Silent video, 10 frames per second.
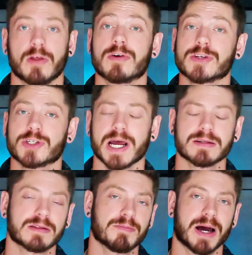There's a
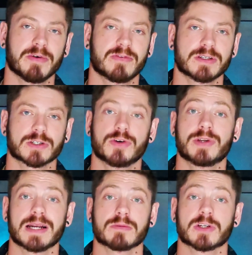chance that mammoths
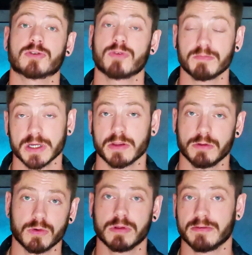could end up disrupting
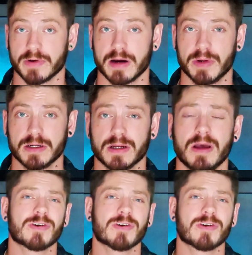the local environment,